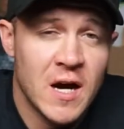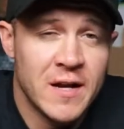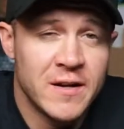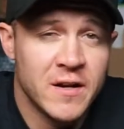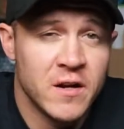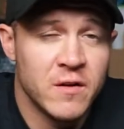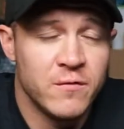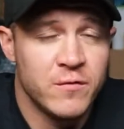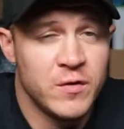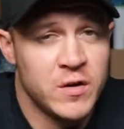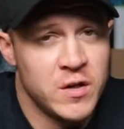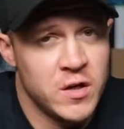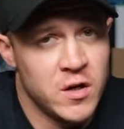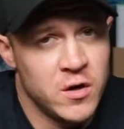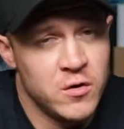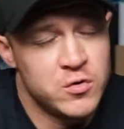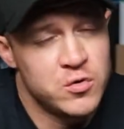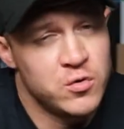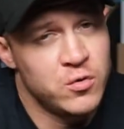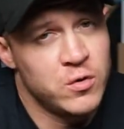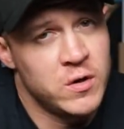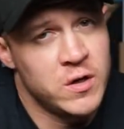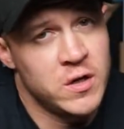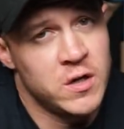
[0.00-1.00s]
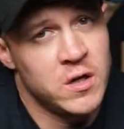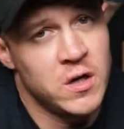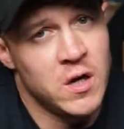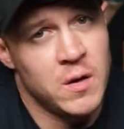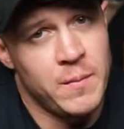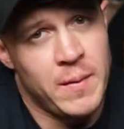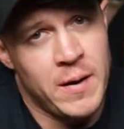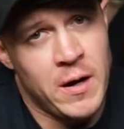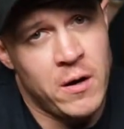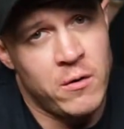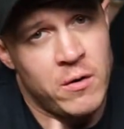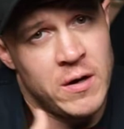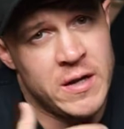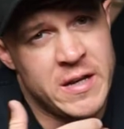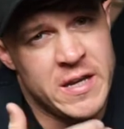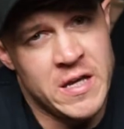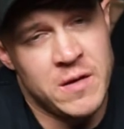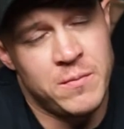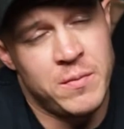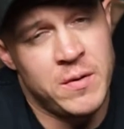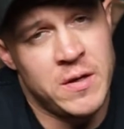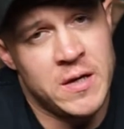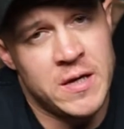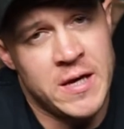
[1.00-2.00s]
I've done a video talking about an
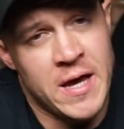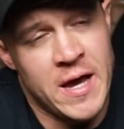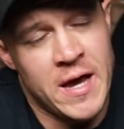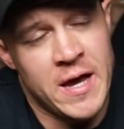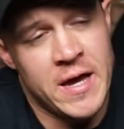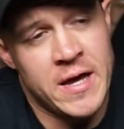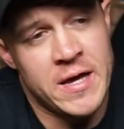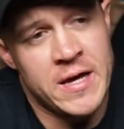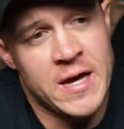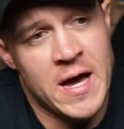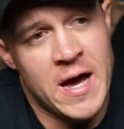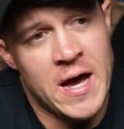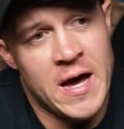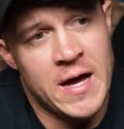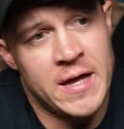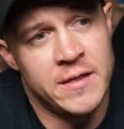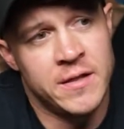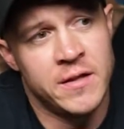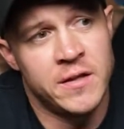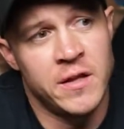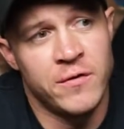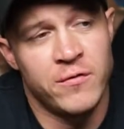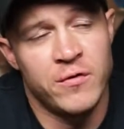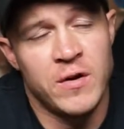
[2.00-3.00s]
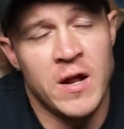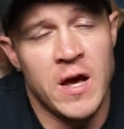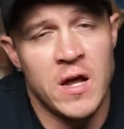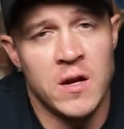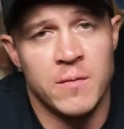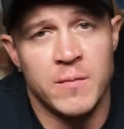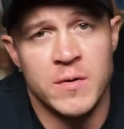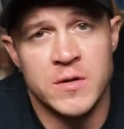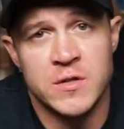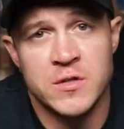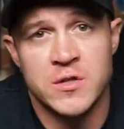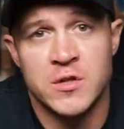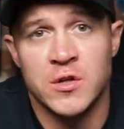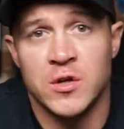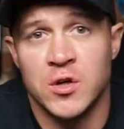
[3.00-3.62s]
EPK and the different elements